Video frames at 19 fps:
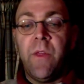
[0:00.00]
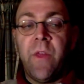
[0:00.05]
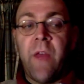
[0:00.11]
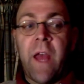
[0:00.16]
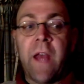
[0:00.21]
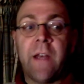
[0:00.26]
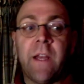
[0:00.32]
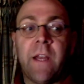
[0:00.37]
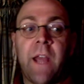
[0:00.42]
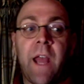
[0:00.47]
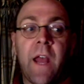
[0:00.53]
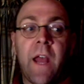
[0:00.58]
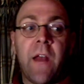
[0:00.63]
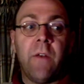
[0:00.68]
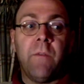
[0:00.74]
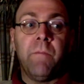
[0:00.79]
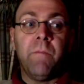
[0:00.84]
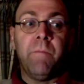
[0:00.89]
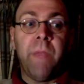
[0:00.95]
that
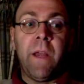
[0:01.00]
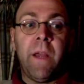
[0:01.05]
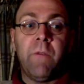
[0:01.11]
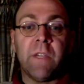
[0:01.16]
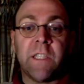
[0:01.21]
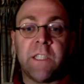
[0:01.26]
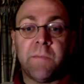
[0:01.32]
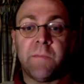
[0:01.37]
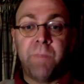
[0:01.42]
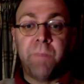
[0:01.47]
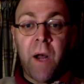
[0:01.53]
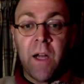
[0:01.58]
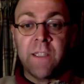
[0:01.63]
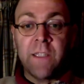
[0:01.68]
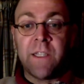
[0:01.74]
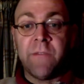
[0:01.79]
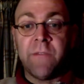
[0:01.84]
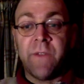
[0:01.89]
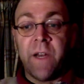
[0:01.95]
can be
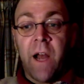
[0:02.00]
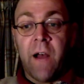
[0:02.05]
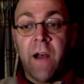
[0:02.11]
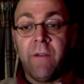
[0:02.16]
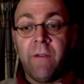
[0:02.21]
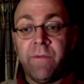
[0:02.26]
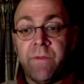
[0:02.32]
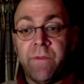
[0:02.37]
responsive enough